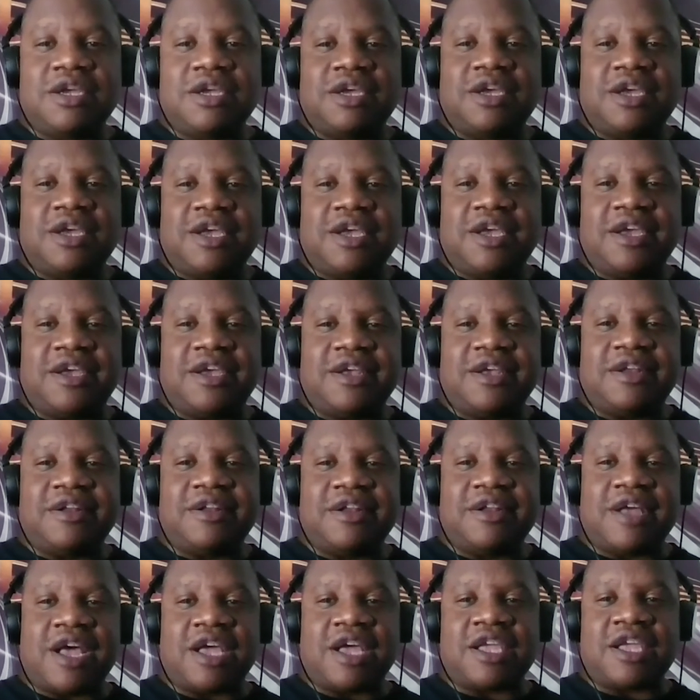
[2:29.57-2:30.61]
And
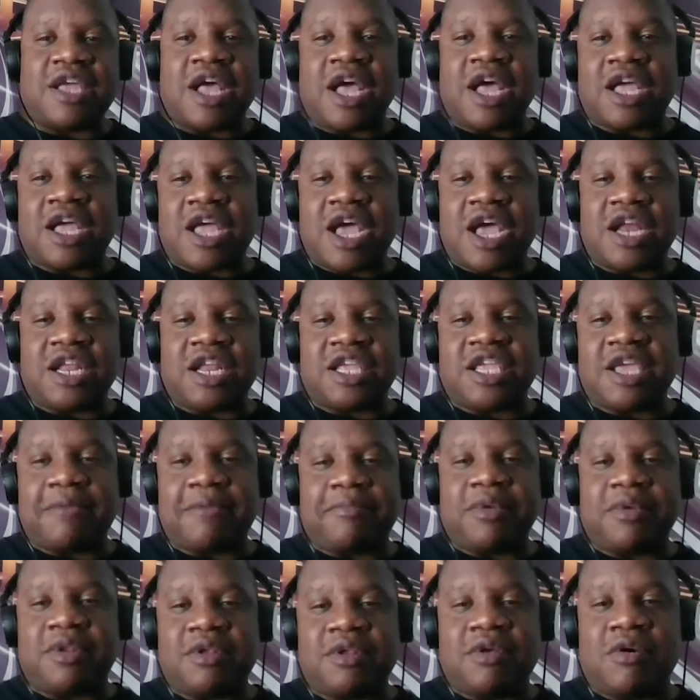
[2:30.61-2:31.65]
I kind of kept
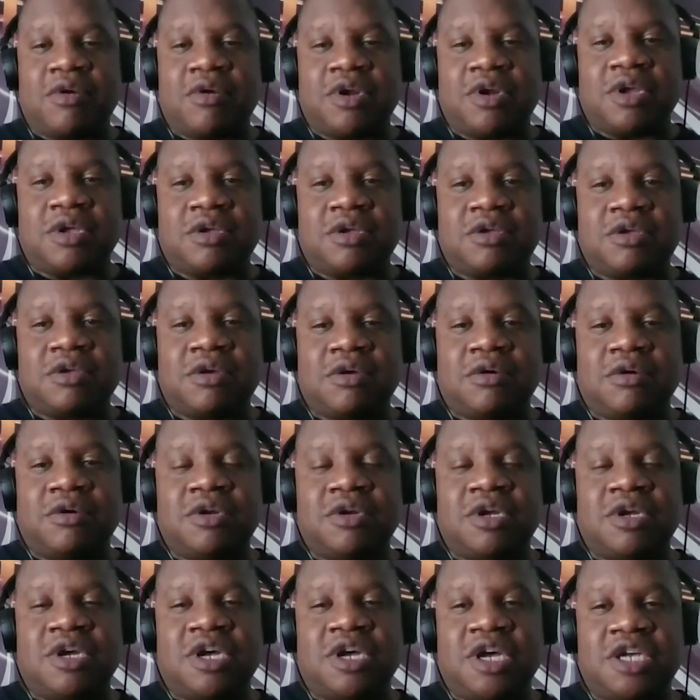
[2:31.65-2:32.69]
it on
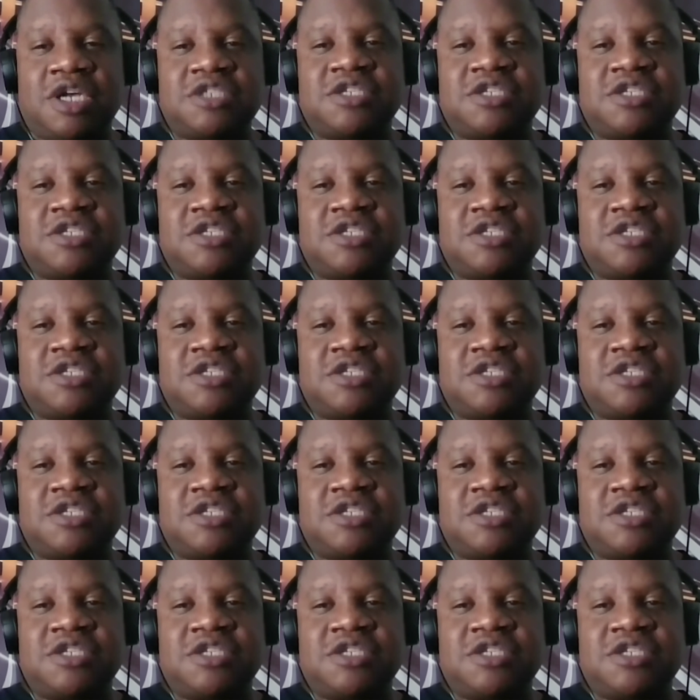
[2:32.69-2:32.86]
a hush